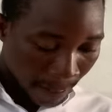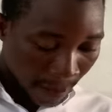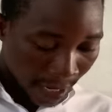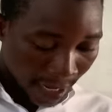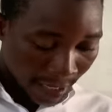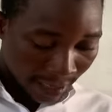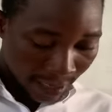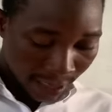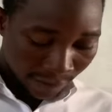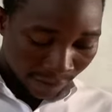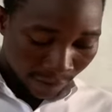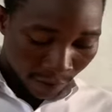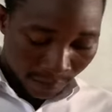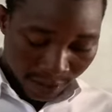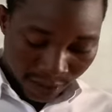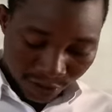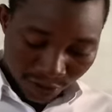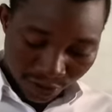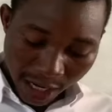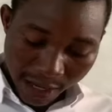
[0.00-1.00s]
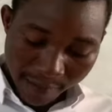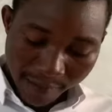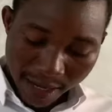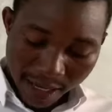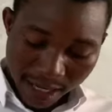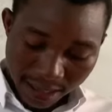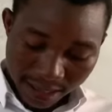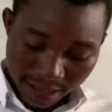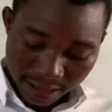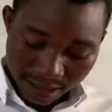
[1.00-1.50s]
And from the trial
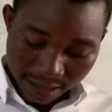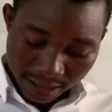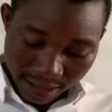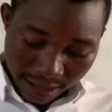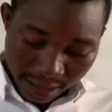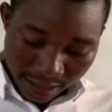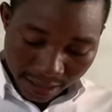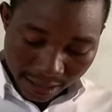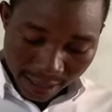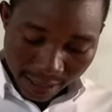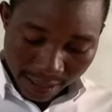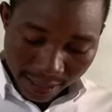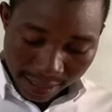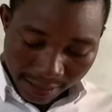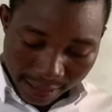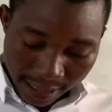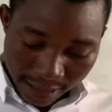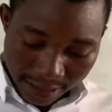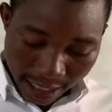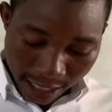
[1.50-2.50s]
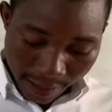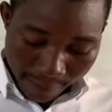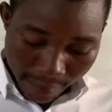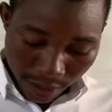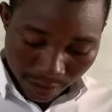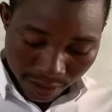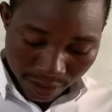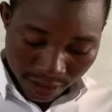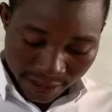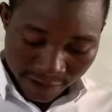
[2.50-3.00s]
balance, the debtors
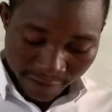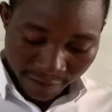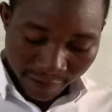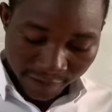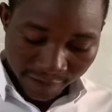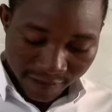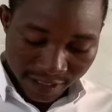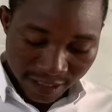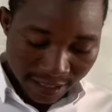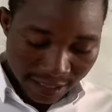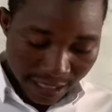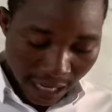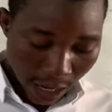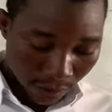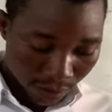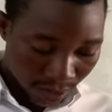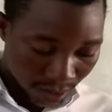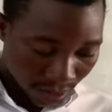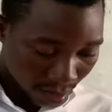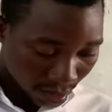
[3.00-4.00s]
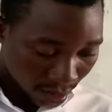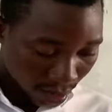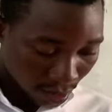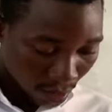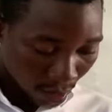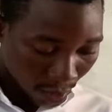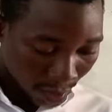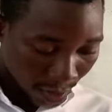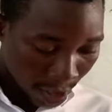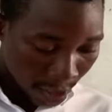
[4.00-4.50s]
amount is 15,000,
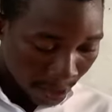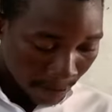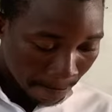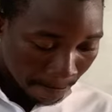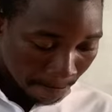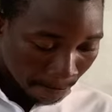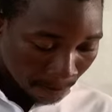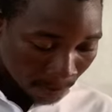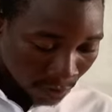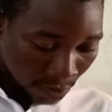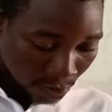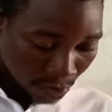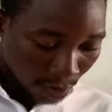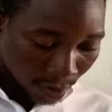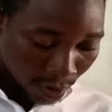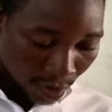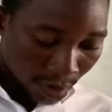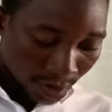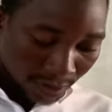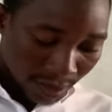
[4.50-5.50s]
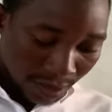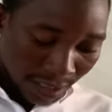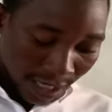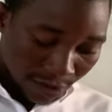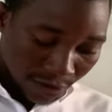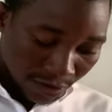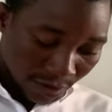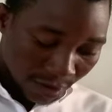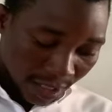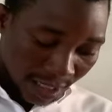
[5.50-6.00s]
okay, So in order
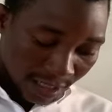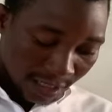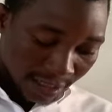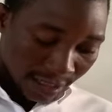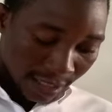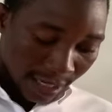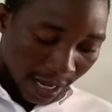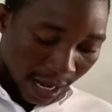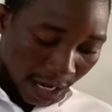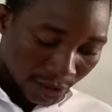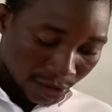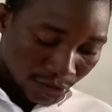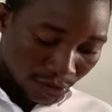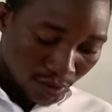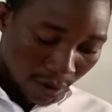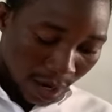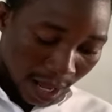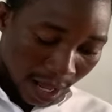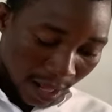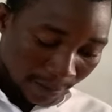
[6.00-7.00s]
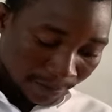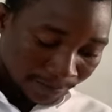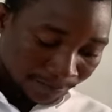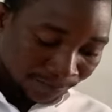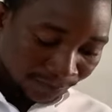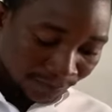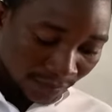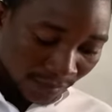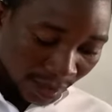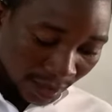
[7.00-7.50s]
to get the actual
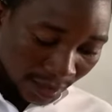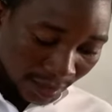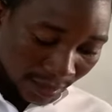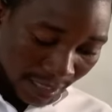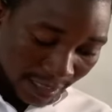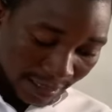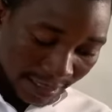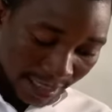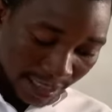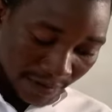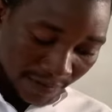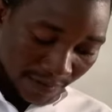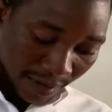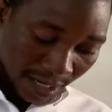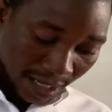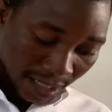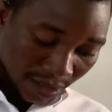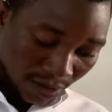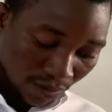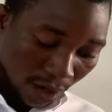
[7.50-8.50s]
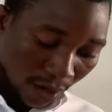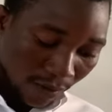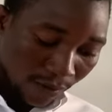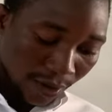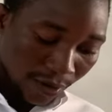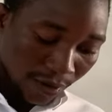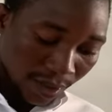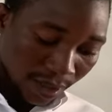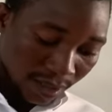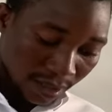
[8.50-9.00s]
debtors balance, what we
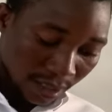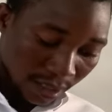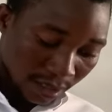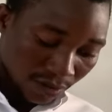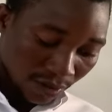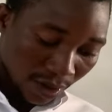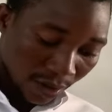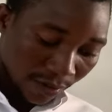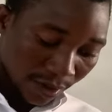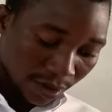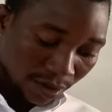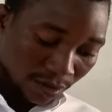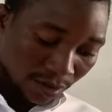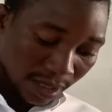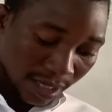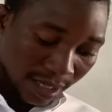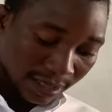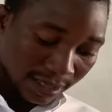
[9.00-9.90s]
do is that we are going to less